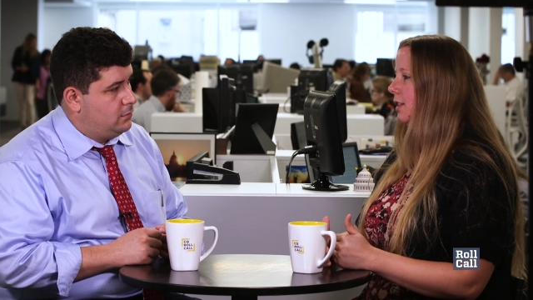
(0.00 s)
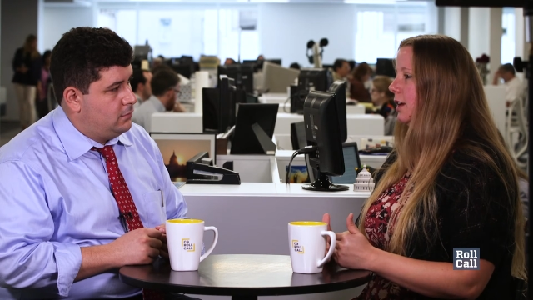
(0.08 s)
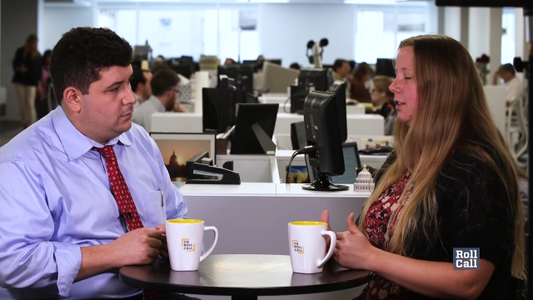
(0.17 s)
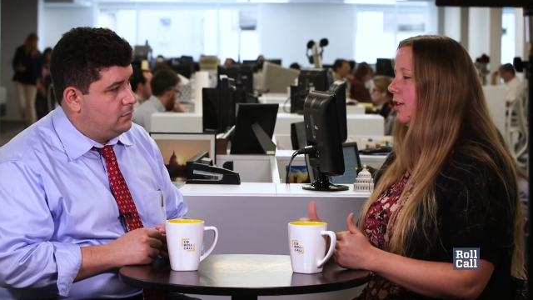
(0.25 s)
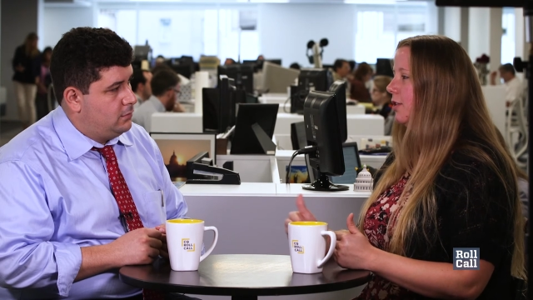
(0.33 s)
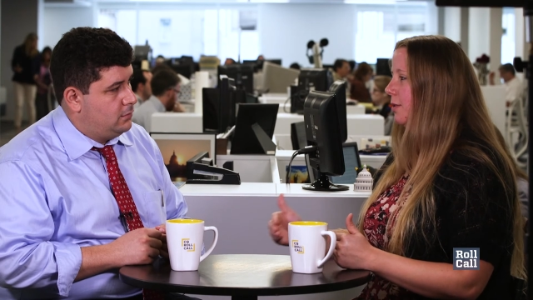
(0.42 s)
Speaker 1: let
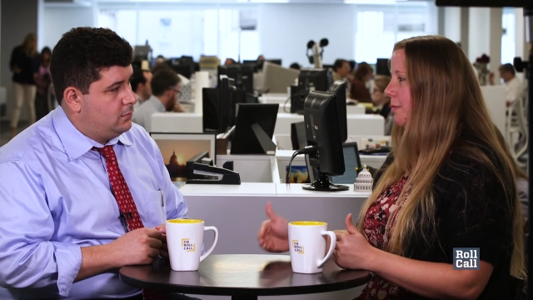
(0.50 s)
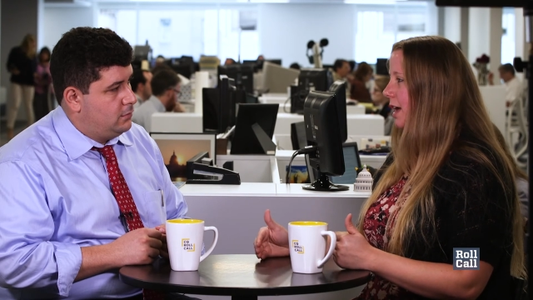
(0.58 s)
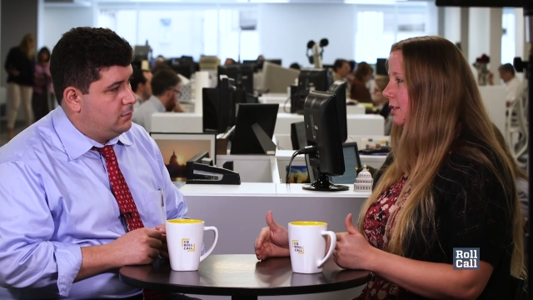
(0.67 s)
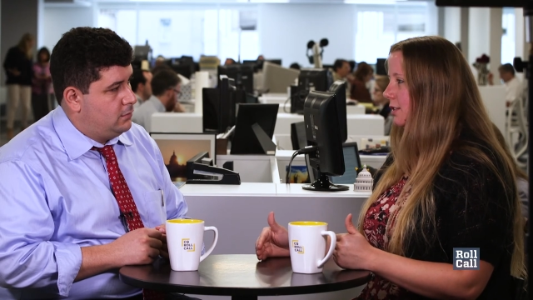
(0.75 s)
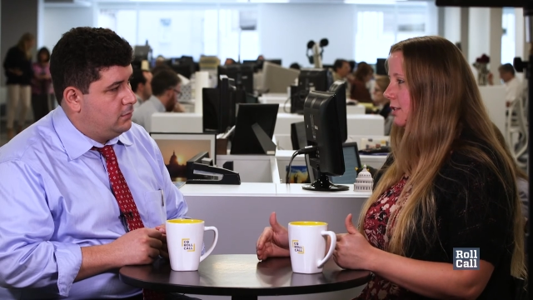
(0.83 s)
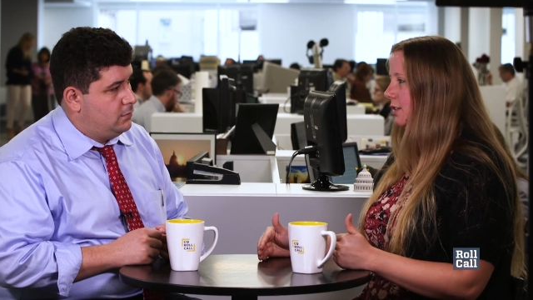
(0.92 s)
alone a
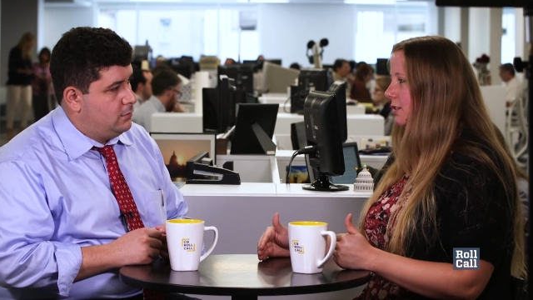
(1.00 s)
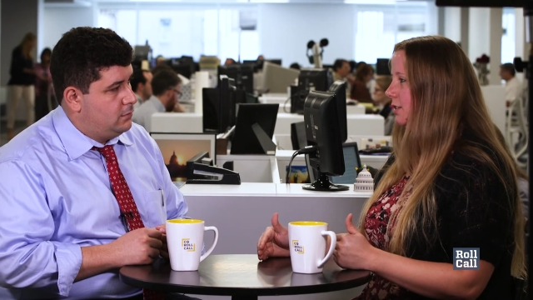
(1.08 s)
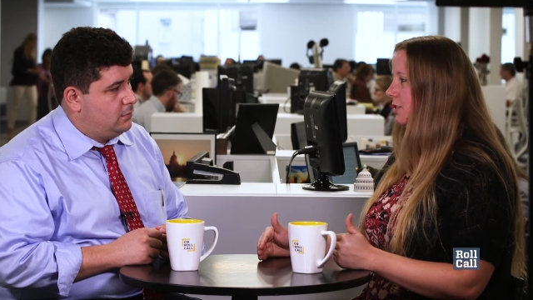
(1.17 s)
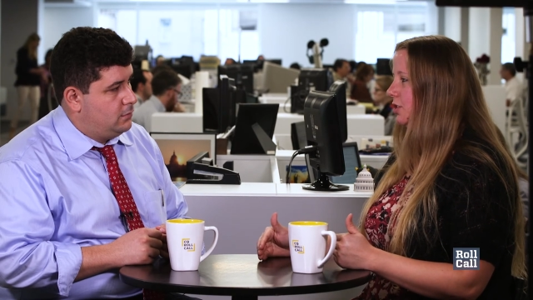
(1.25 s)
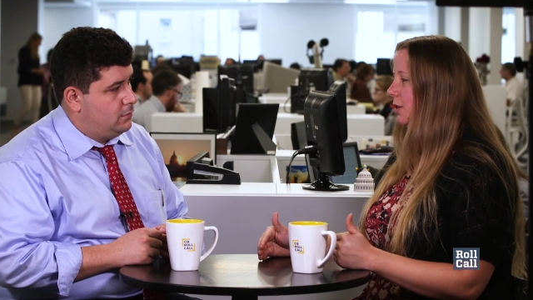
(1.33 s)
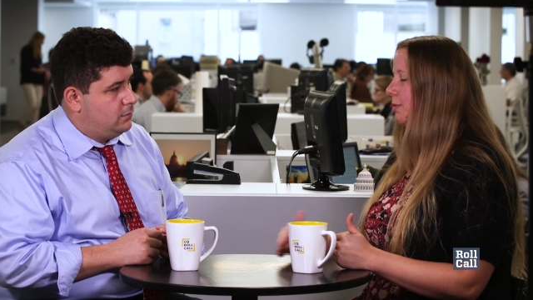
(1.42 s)
path to
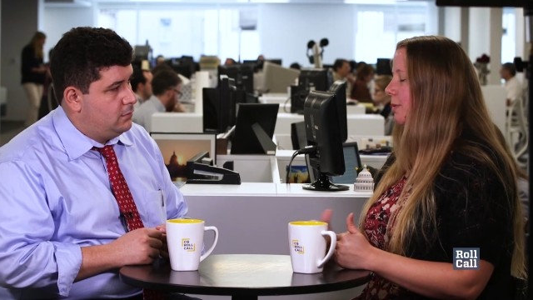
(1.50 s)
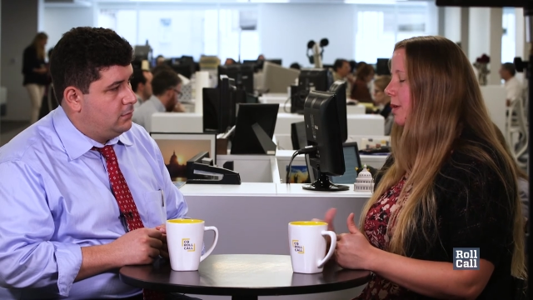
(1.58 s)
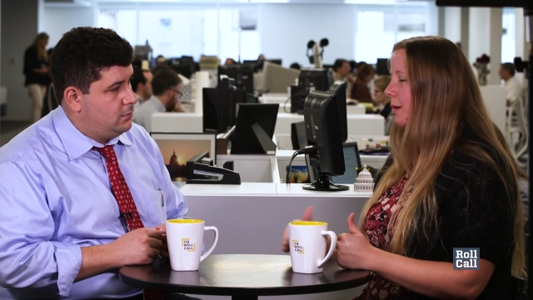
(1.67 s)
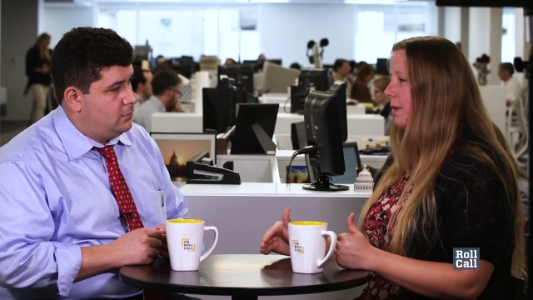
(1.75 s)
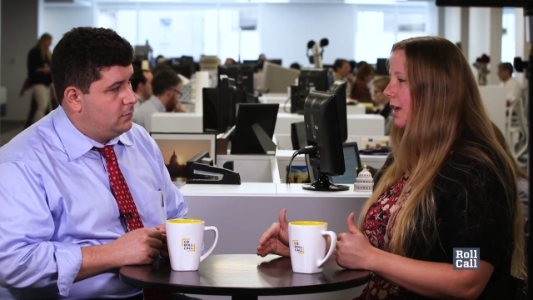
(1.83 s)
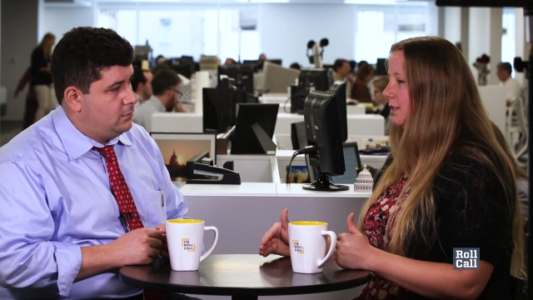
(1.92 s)
citizenship. I
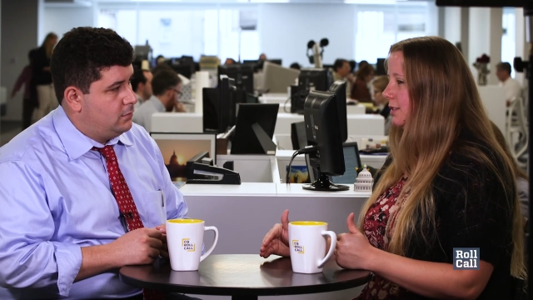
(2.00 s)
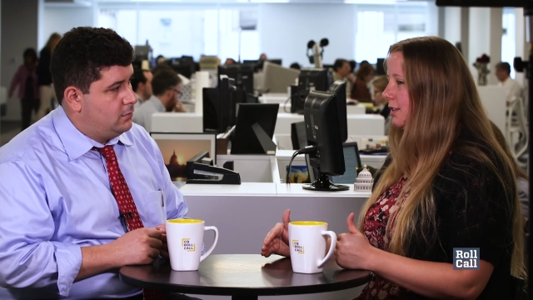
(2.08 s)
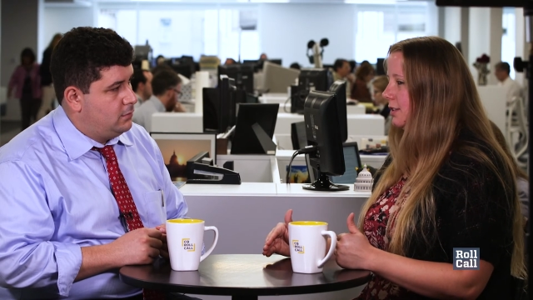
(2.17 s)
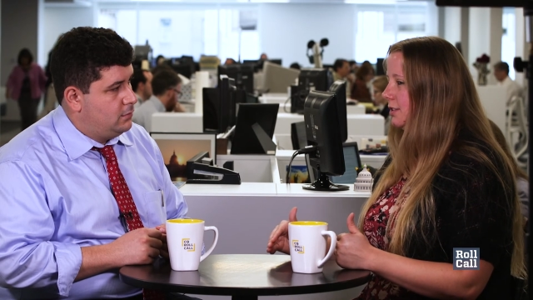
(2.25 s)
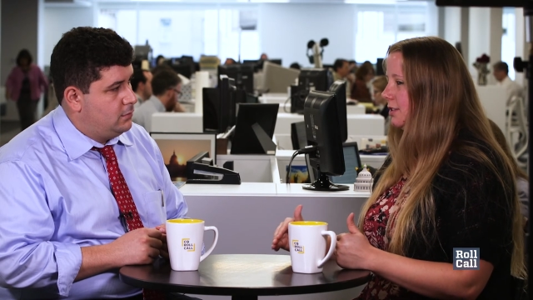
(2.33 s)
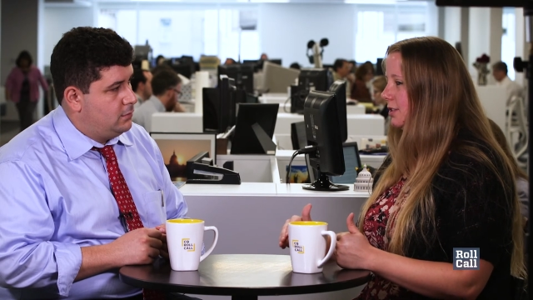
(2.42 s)
mean, a path to
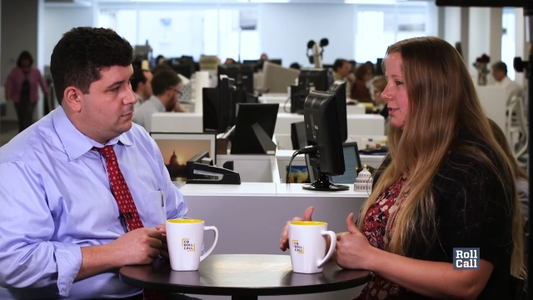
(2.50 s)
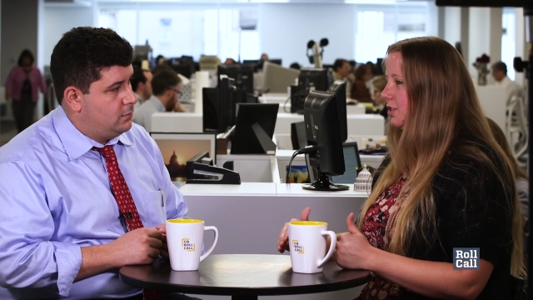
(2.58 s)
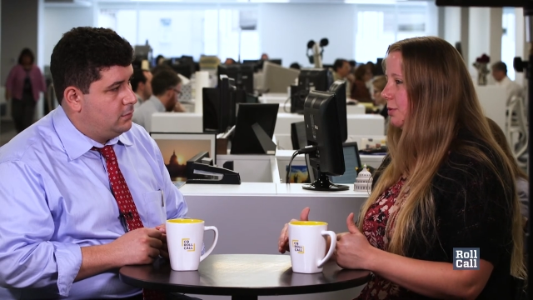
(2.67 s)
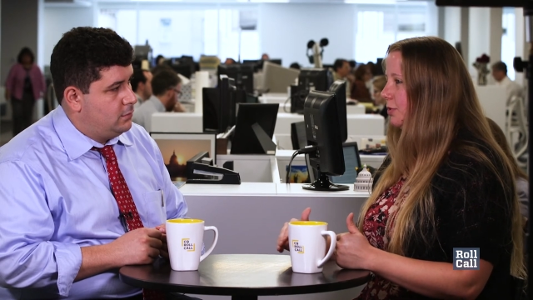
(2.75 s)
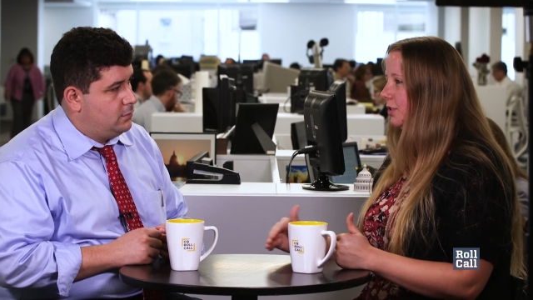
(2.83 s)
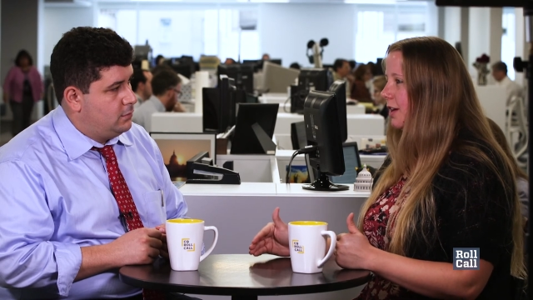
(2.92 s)
citizenship will